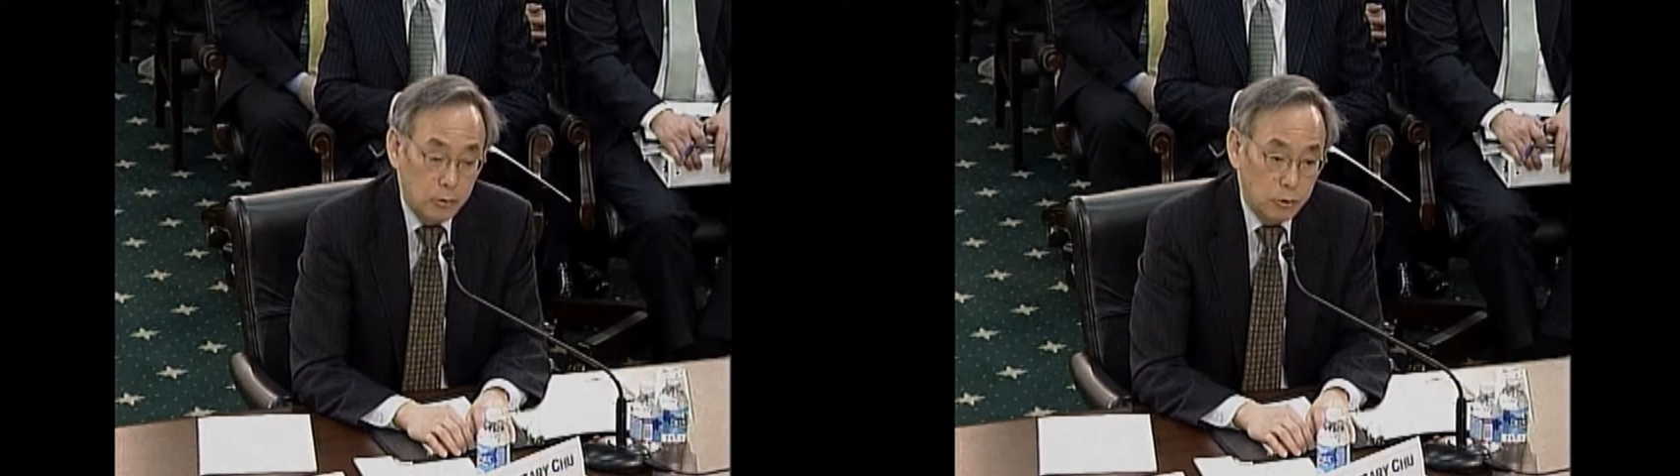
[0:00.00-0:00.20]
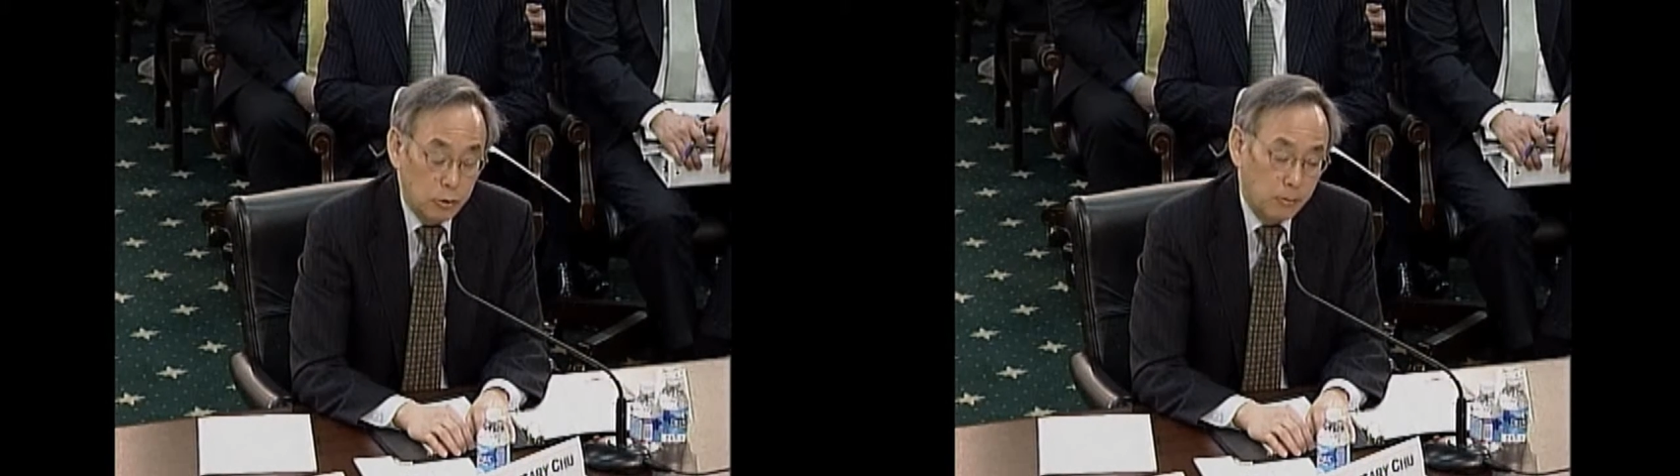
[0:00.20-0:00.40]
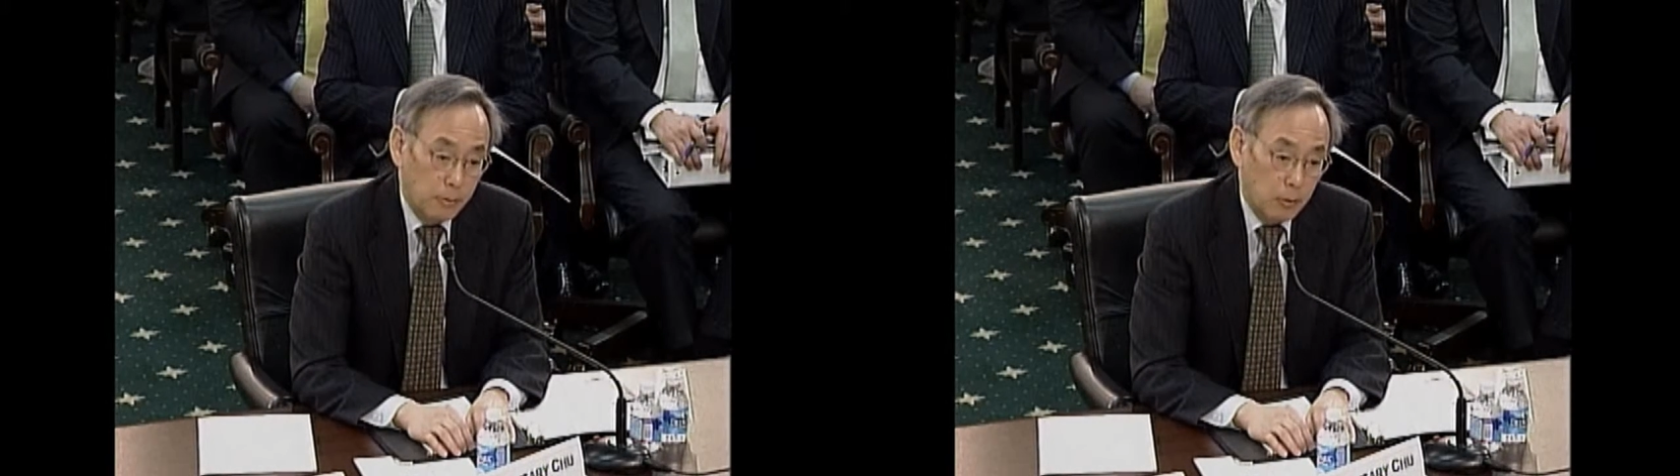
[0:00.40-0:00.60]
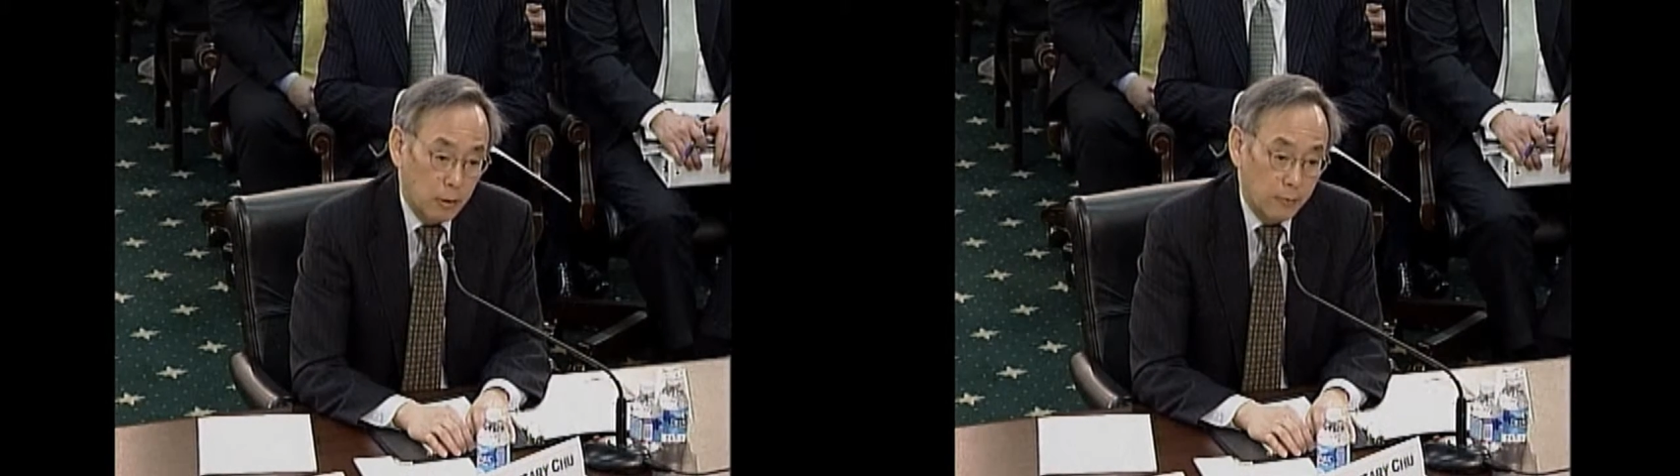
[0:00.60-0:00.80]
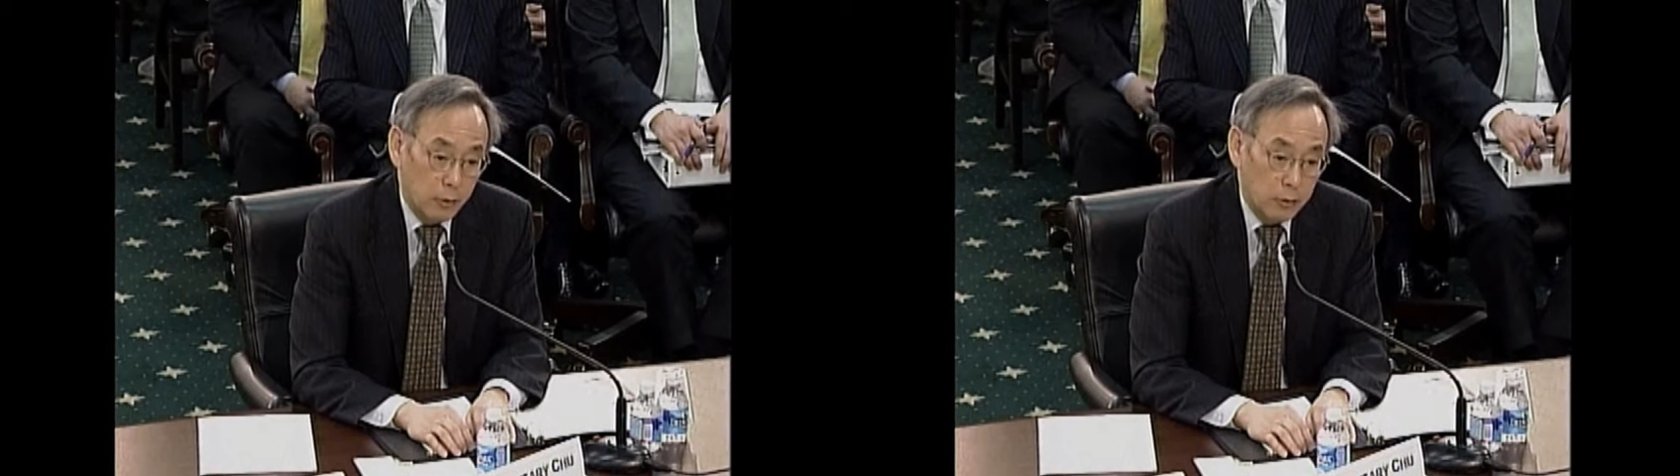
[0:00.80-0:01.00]
should be part
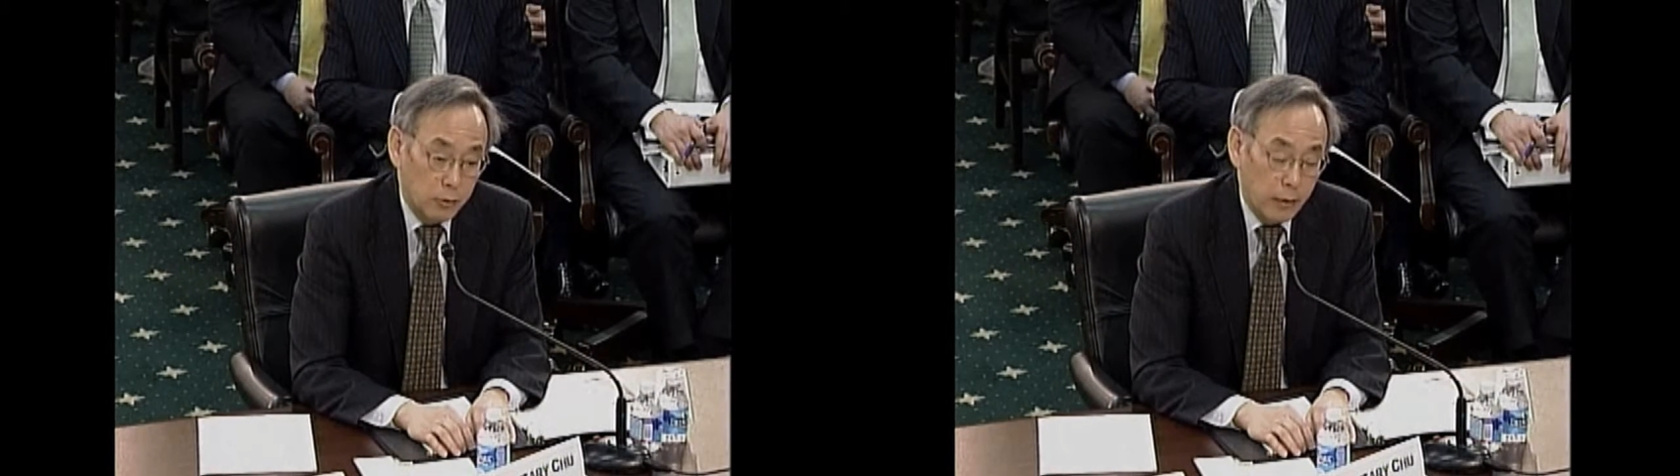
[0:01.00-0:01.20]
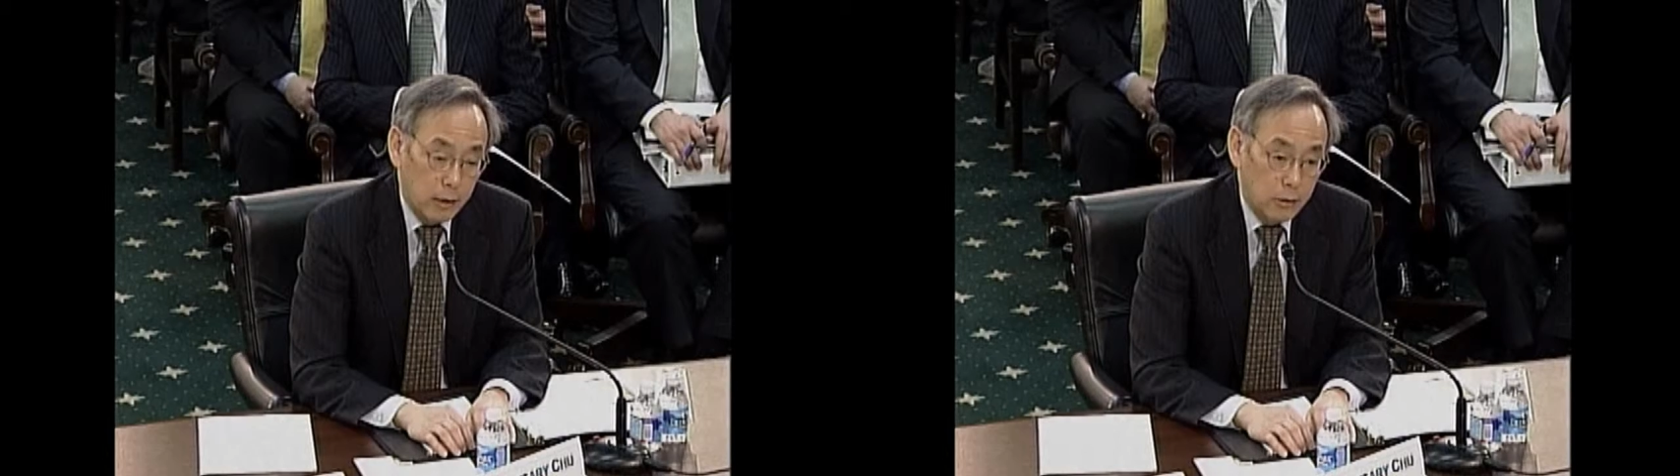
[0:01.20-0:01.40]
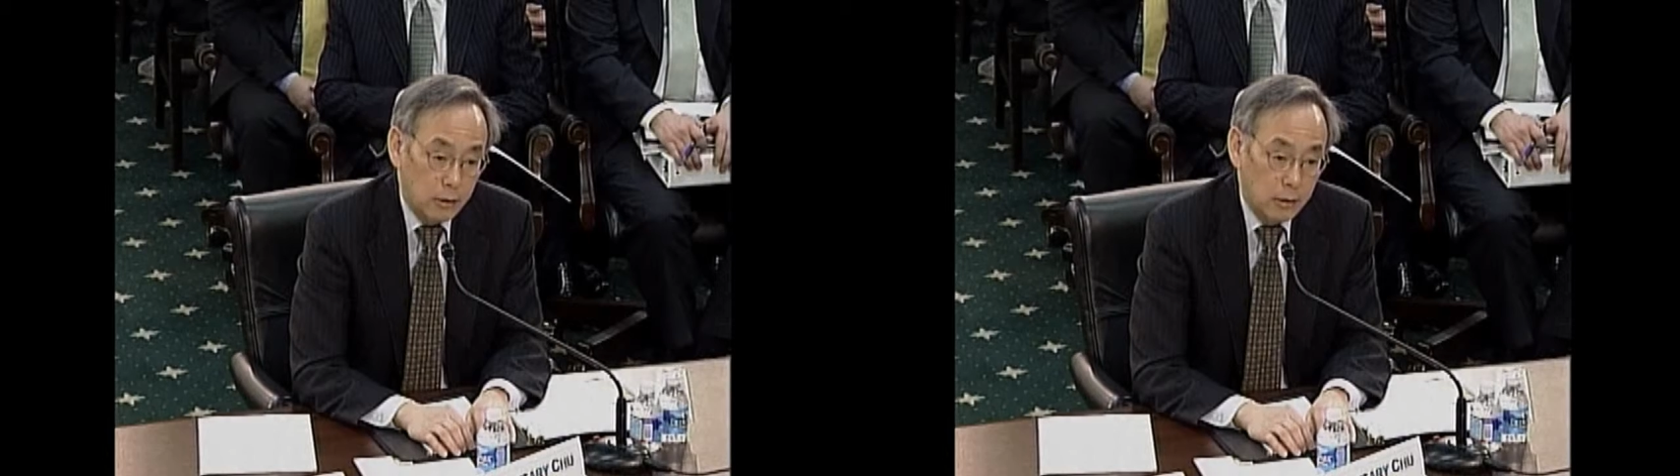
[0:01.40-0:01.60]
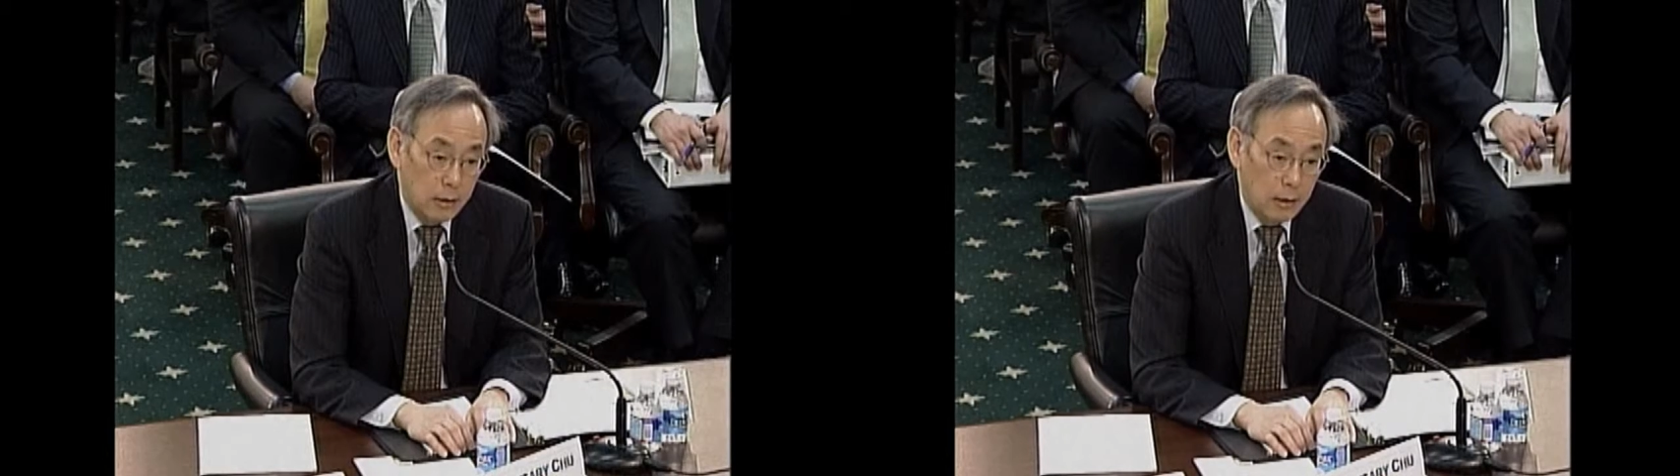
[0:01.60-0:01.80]
of our strategy,